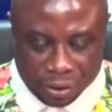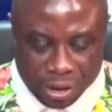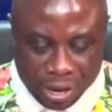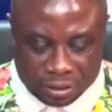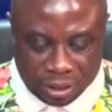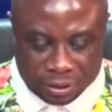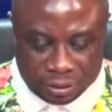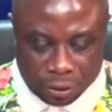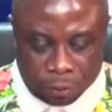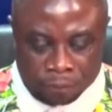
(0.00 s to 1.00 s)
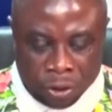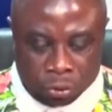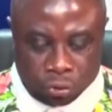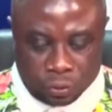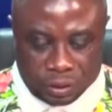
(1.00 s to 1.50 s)
0800
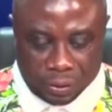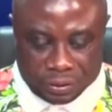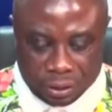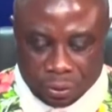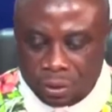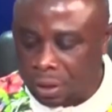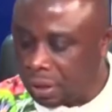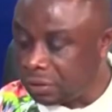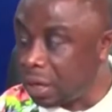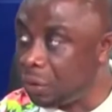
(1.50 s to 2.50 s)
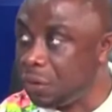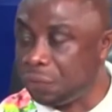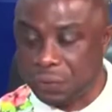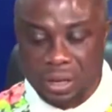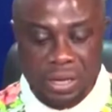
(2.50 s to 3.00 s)
200
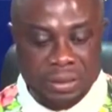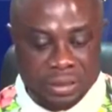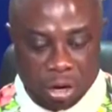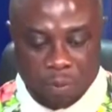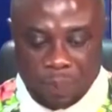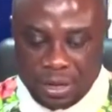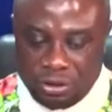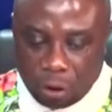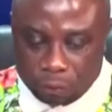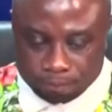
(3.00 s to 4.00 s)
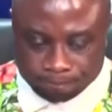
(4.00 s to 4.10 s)
0300 me pa chow